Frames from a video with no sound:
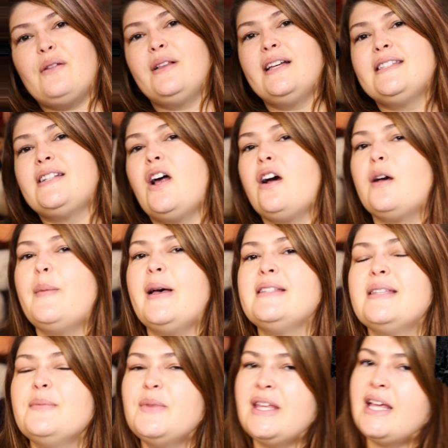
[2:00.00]
let's talk about
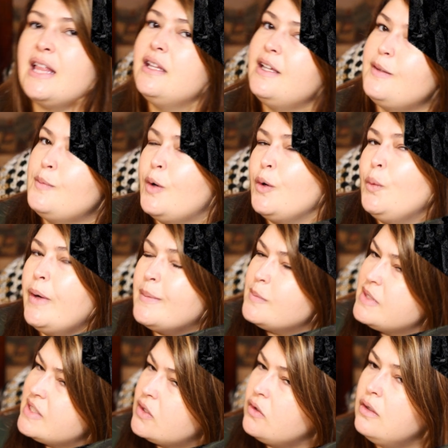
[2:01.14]
something a little more
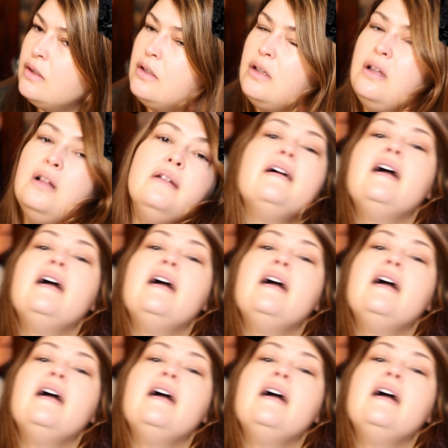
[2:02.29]
whimsical.